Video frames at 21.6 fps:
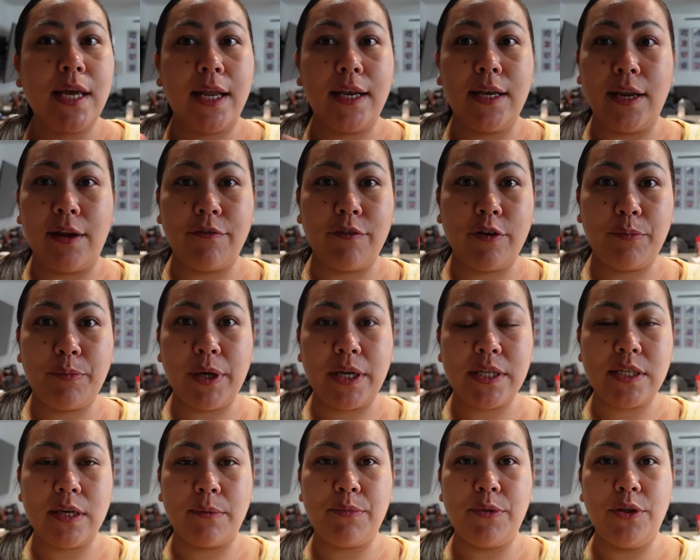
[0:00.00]
I never
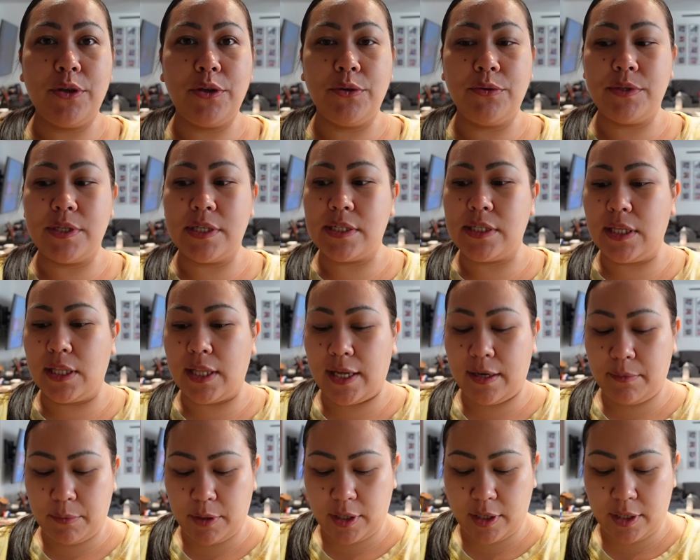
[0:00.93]
picked up the new
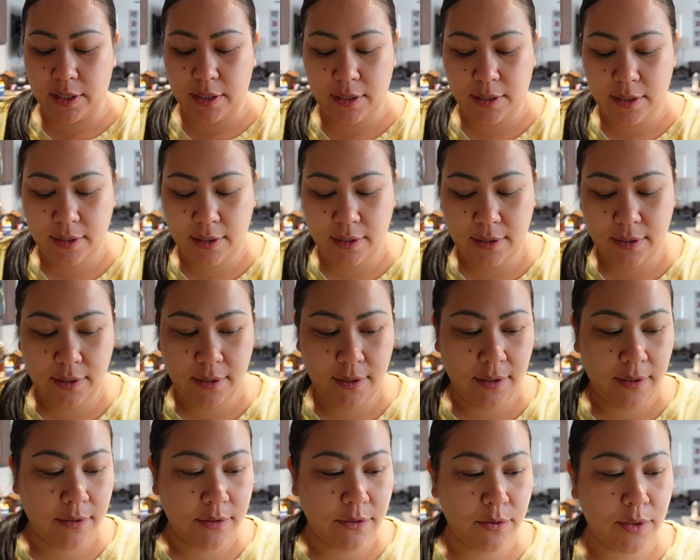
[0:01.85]
Disneyland mug.
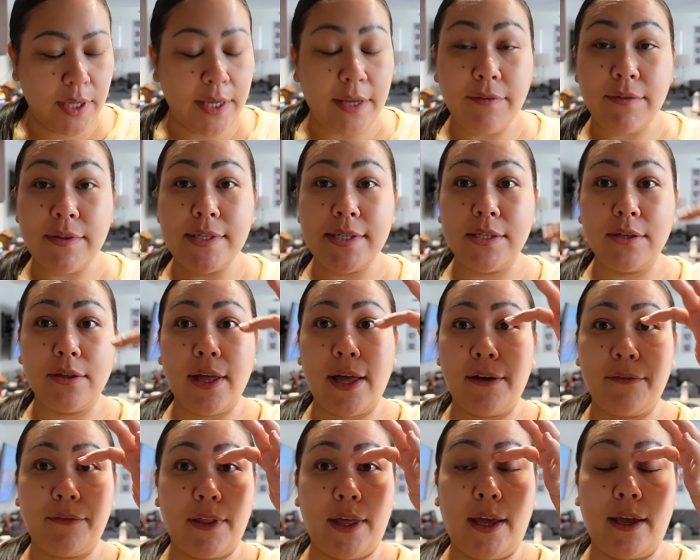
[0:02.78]
Do they even still
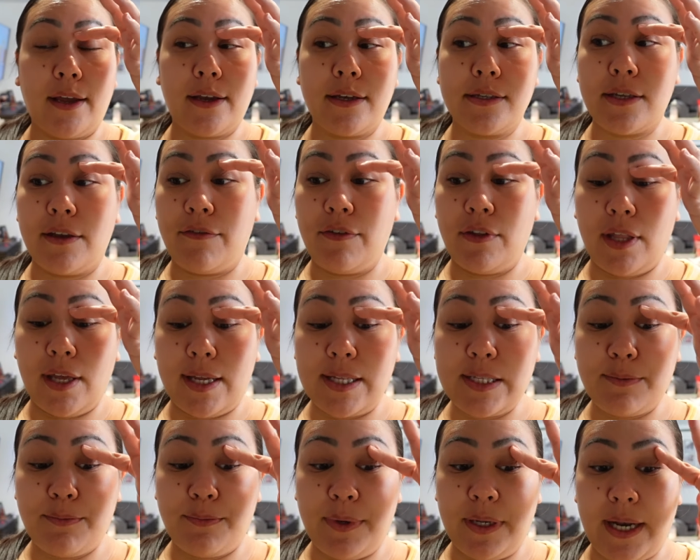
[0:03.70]
have that? Because I feel like
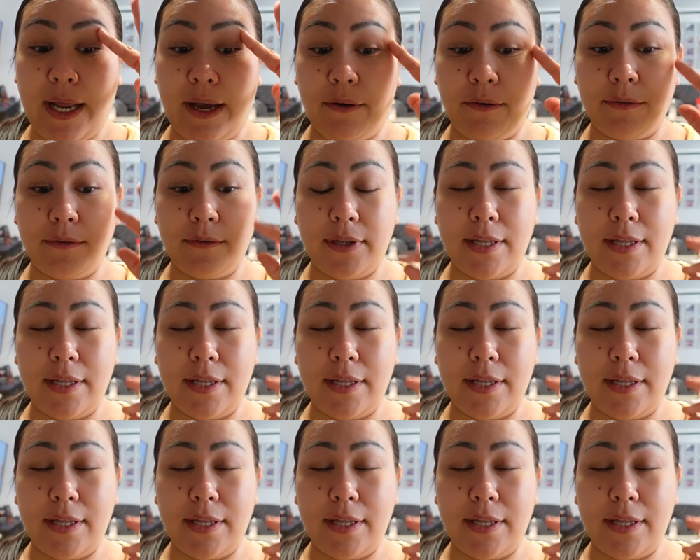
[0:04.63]
it's been out.